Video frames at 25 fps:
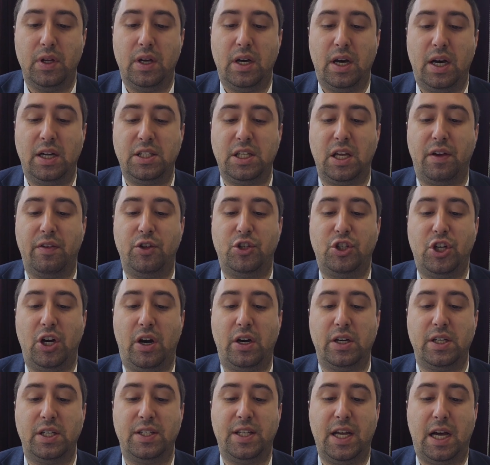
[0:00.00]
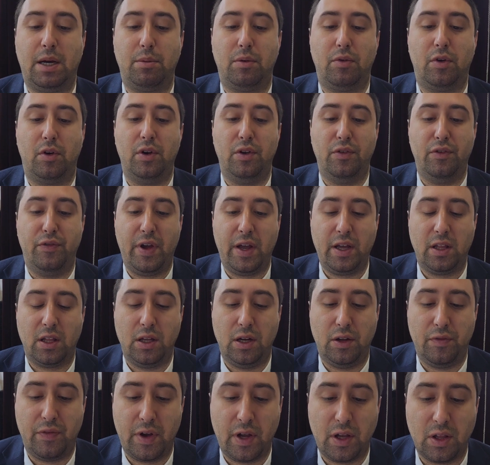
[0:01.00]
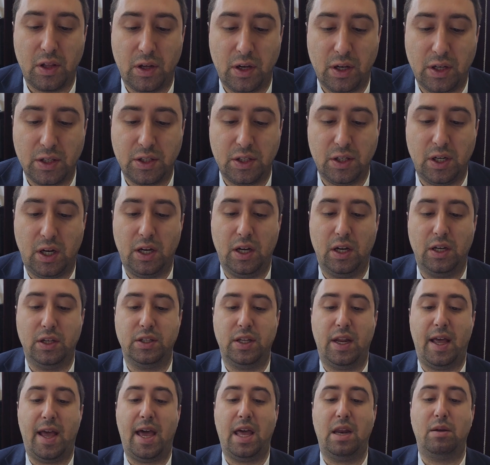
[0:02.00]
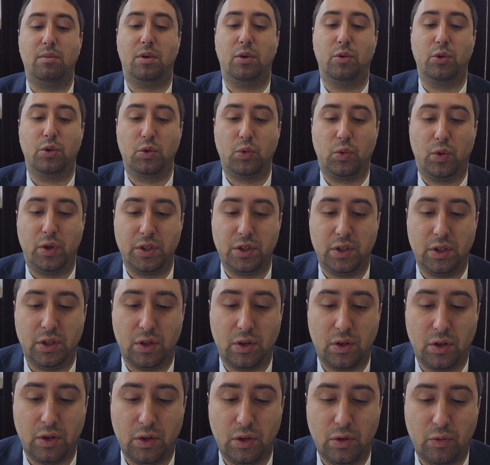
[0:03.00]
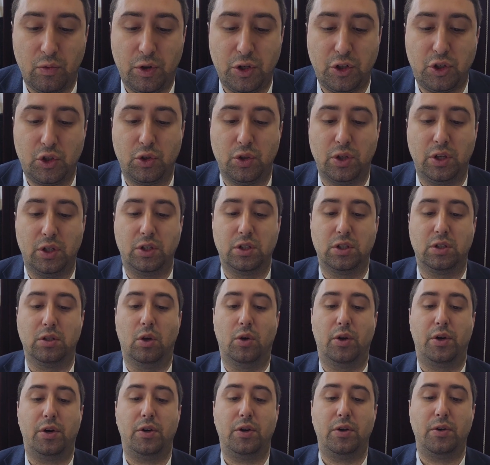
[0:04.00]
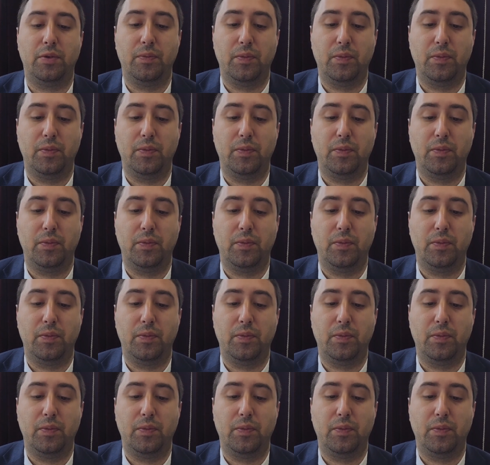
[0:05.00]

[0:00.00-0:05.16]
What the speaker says: Let's say a sheretz on top of a nevela. A nevela is an animal which wasn't ritually slaughtered,